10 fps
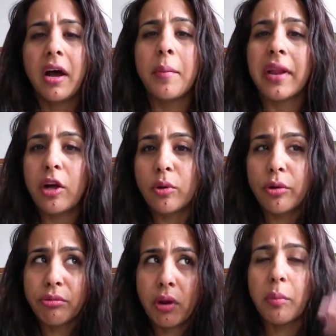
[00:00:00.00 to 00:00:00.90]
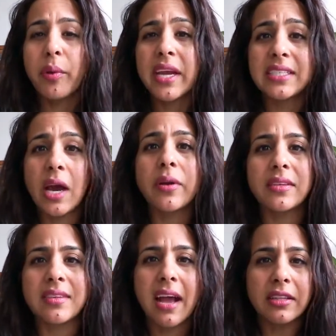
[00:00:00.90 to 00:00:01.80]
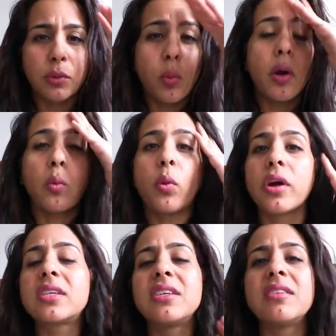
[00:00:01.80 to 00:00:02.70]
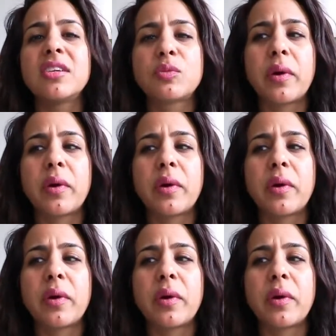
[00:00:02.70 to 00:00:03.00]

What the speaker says: And I'll break down exactly what worked in this,